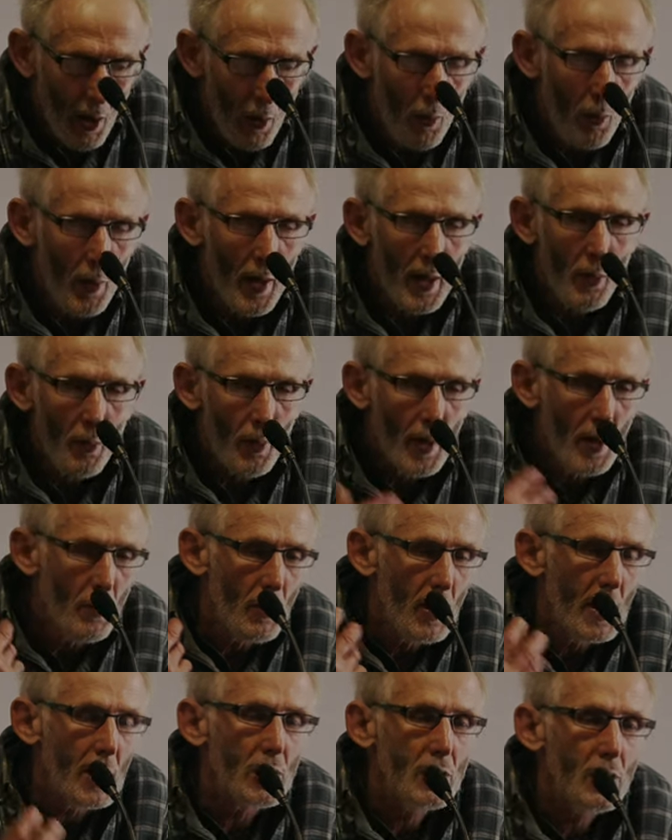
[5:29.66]

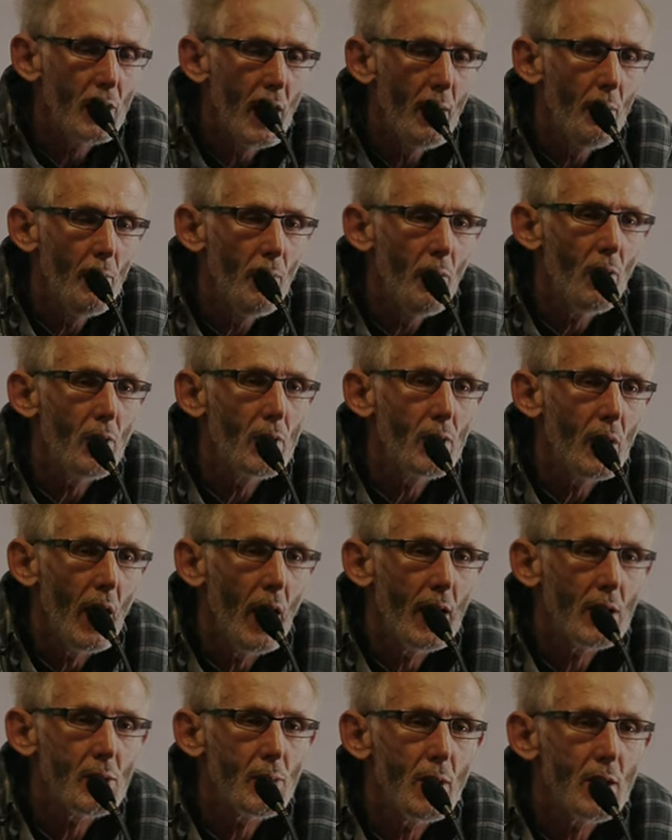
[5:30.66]
we trembled
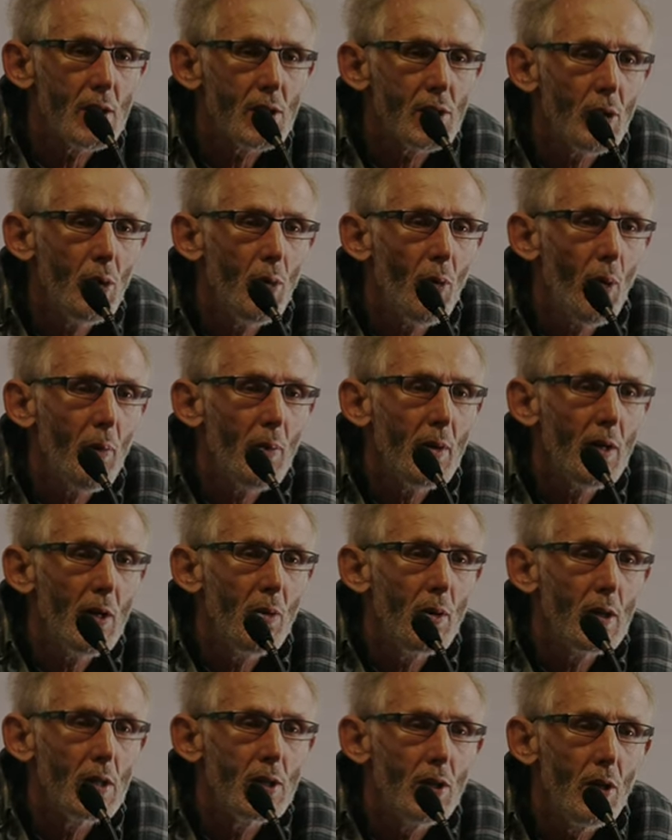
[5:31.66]
as we saw what you
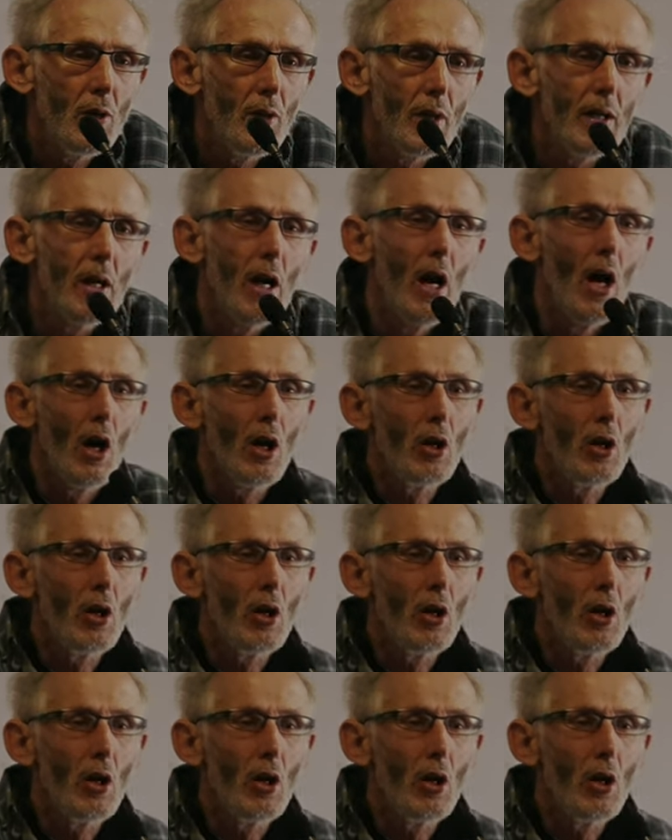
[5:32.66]
were doing.